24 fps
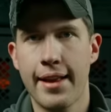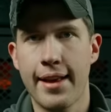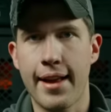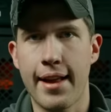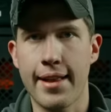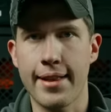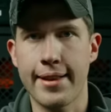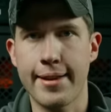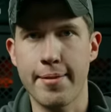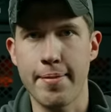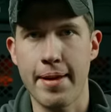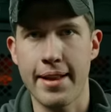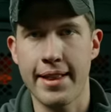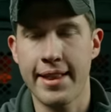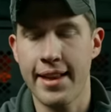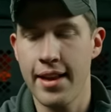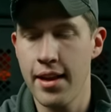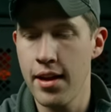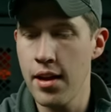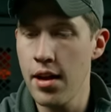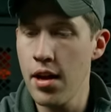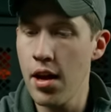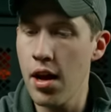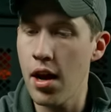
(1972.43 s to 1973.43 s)
ganz
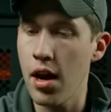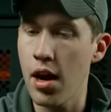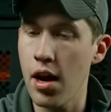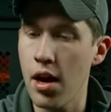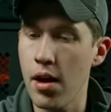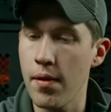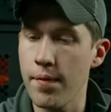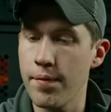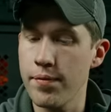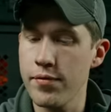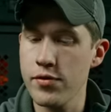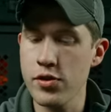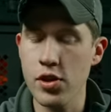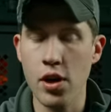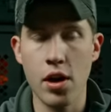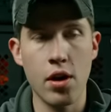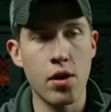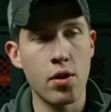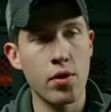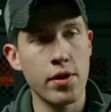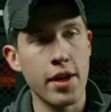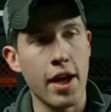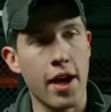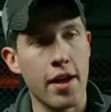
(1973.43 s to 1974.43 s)
Um,
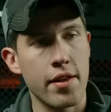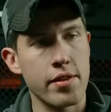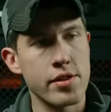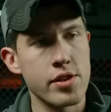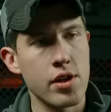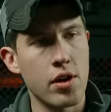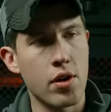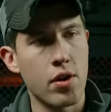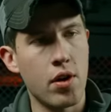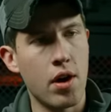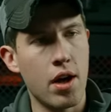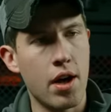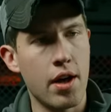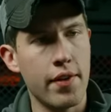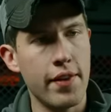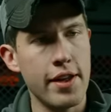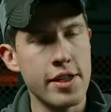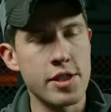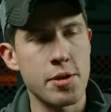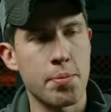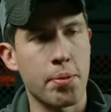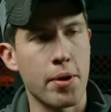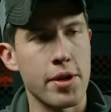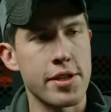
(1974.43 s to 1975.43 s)
so yeah, so uh,
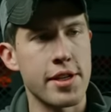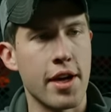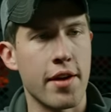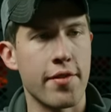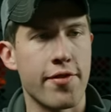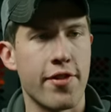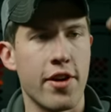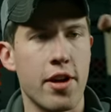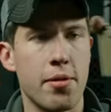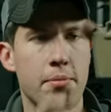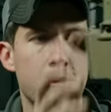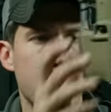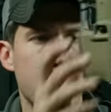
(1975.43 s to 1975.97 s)
that's a pretty tight fit,